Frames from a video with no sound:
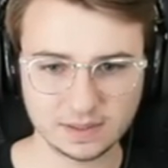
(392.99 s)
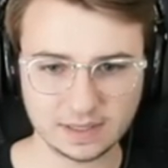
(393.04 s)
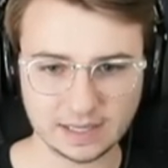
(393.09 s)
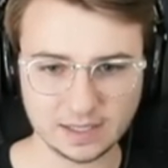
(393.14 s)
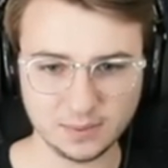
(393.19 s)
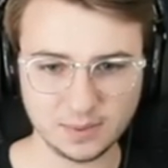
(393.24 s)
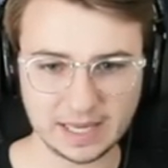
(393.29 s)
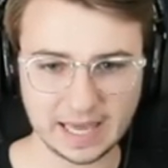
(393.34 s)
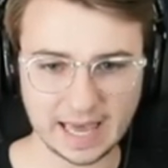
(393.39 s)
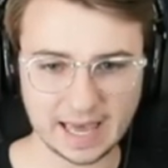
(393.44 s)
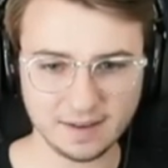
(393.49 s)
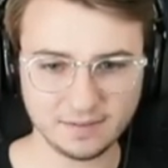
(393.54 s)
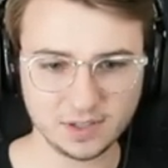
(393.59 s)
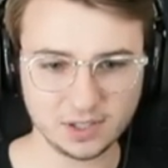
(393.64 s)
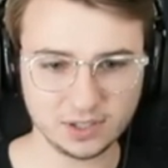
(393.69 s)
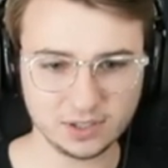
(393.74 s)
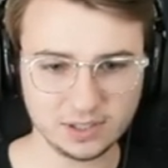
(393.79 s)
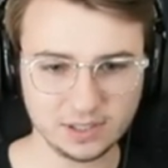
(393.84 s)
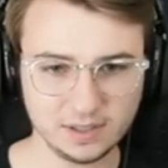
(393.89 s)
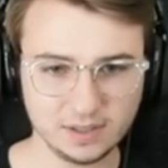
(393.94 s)
Okay, do we have
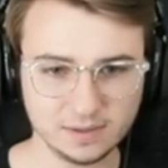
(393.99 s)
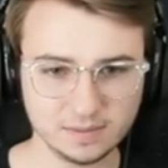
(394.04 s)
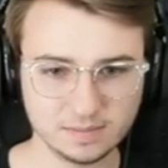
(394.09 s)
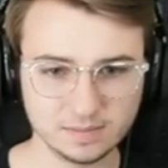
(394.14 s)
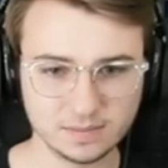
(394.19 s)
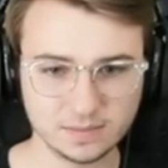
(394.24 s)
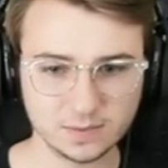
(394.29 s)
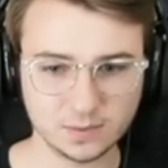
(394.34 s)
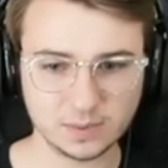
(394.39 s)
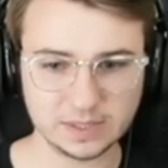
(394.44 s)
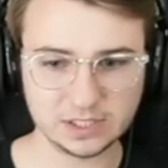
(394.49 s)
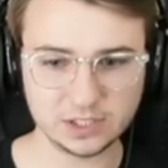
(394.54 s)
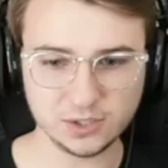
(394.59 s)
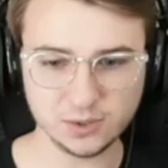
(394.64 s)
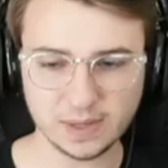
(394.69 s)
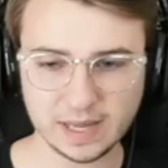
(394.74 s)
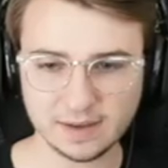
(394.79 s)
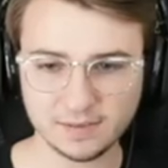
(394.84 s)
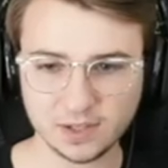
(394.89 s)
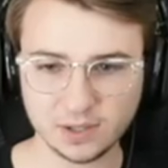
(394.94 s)
a hood? We
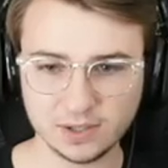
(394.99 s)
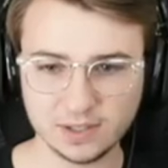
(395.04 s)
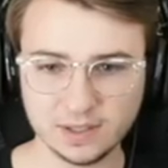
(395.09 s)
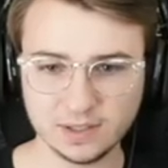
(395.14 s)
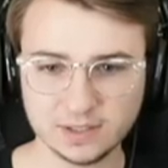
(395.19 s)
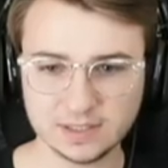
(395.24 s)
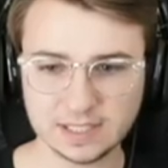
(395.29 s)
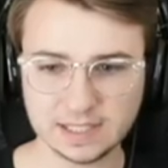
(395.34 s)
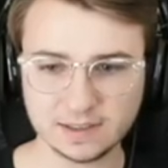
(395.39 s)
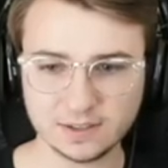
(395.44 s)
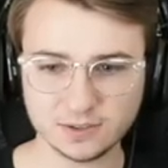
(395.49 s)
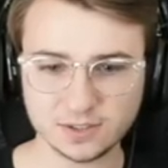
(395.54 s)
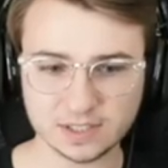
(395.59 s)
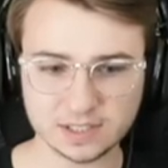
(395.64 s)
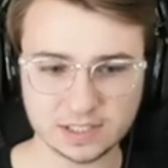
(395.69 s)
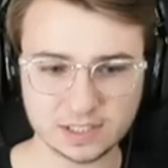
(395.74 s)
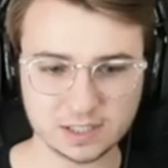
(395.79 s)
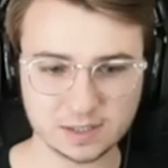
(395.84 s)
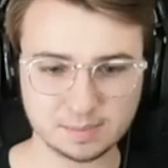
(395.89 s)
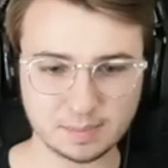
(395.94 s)
do have a hood. It looks like there's
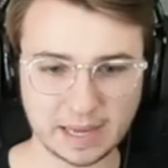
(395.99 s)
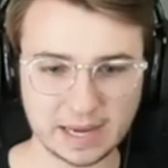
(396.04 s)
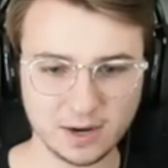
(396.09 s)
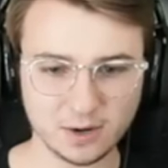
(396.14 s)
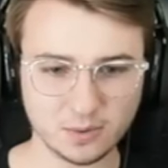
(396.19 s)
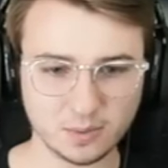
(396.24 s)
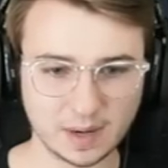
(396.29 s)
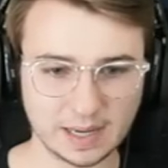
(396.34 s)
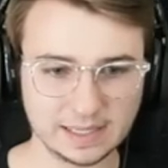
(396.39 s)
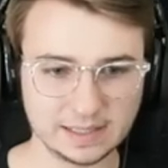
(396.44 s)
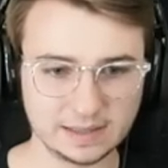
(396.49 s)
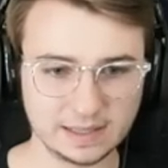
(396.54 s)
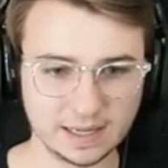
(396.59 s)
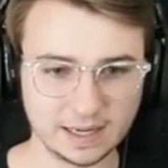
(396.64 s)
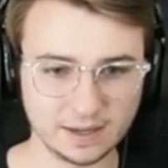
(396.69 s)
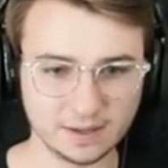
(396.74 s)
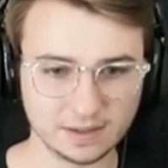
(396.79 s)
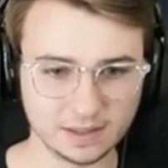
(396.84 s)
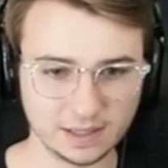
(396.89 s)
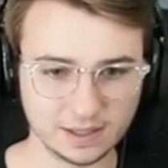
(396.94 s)
a spare right
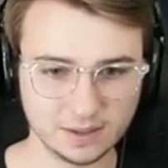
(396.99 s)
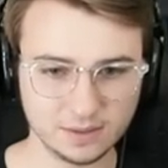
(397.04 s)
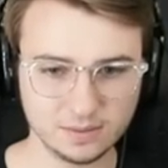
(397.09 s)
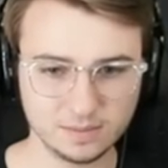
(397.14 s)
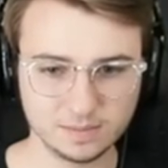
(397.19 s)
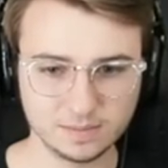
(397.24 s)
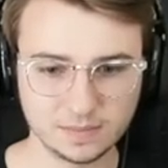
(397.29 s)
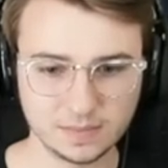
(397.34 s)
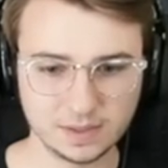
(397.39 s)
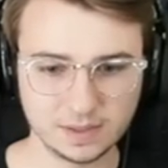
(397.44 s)
there though.